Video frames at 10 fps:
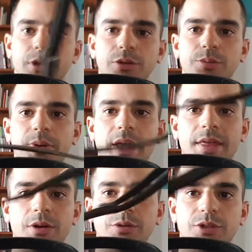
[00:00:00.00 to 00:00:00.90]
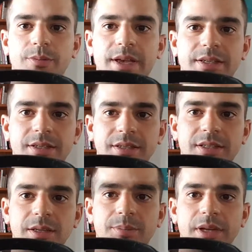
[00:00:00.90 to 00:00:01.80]
loop, and that also makes it a
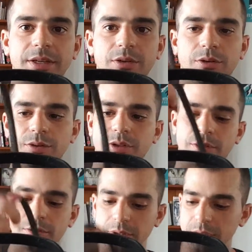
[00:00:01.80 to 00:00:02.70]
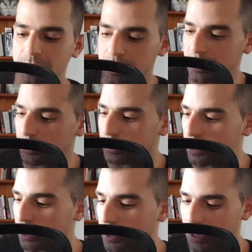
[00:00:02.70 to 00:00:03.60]
slip lead also.
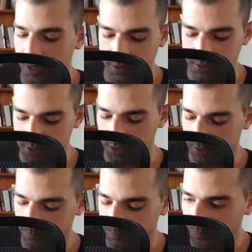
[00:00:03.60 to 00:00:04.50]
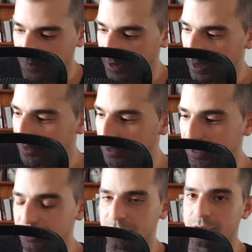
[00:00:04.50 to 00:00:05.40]
And another
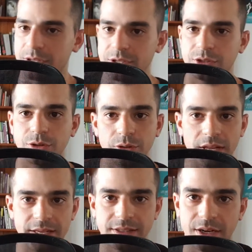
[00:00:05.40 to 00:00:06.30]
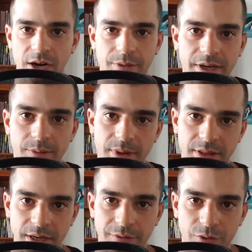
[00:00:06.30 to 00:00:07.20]
lead, so there's two leads that I recommend
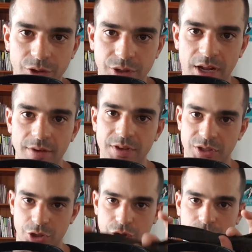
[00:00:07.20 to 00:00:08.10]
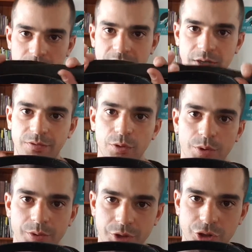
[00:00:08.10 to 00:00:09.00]
that everyone should have. There's a short lead for
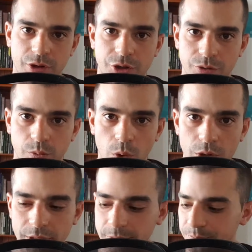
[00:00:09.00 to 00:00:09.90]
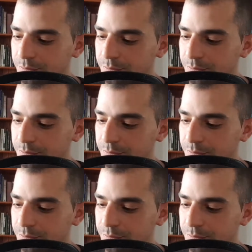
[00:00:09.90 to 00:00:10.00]
when we're structured walking